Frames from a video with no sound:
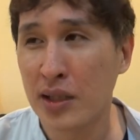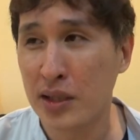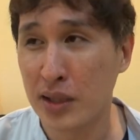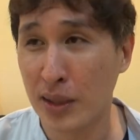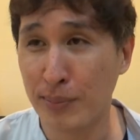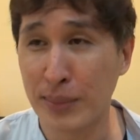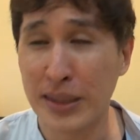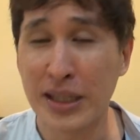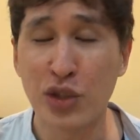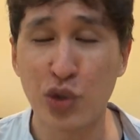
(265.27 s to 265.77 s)
The
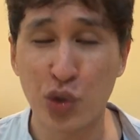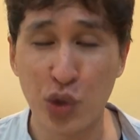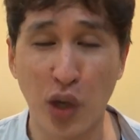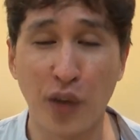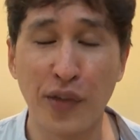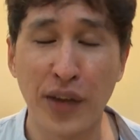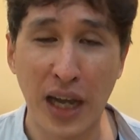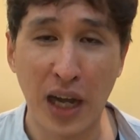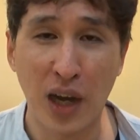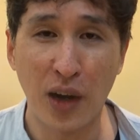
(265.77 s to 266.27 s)
Ministry
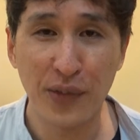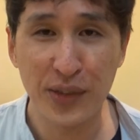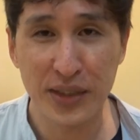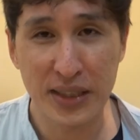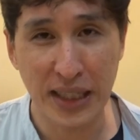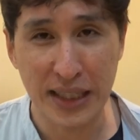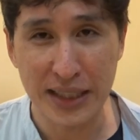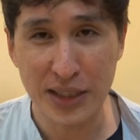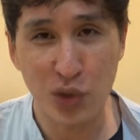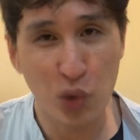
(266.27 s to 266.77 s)
of Health
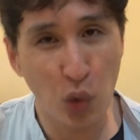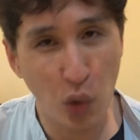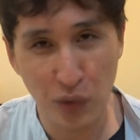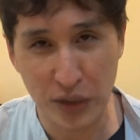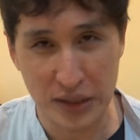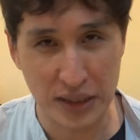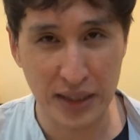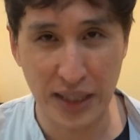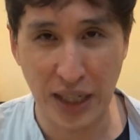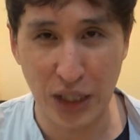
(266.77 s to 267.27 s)
says no
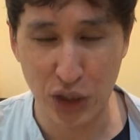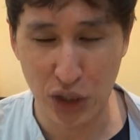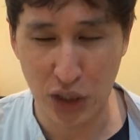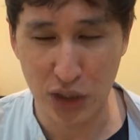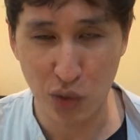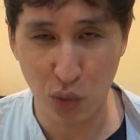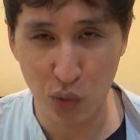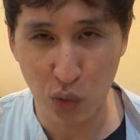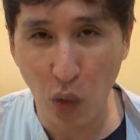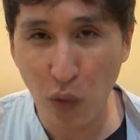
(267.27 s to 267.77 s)
visitation,
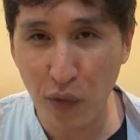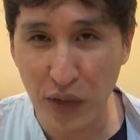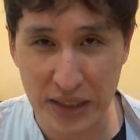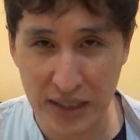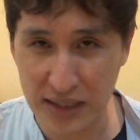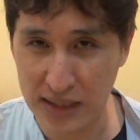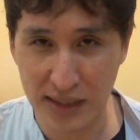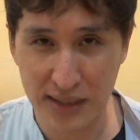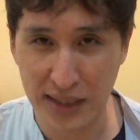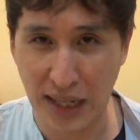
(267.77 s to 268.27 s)
so no
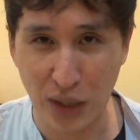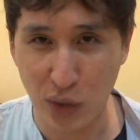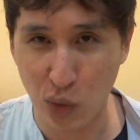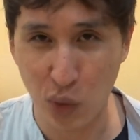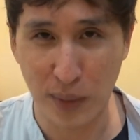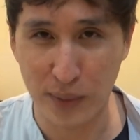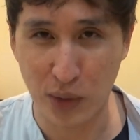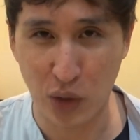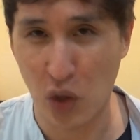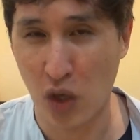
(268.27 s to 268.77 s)
visitors can go
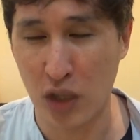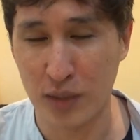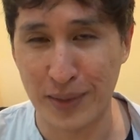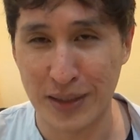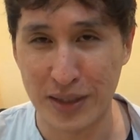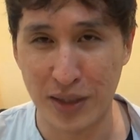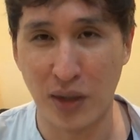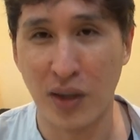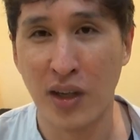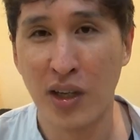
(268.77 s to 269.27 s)
up to the
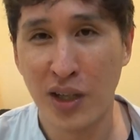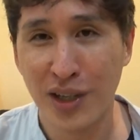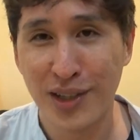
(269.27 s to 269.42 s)
hospital.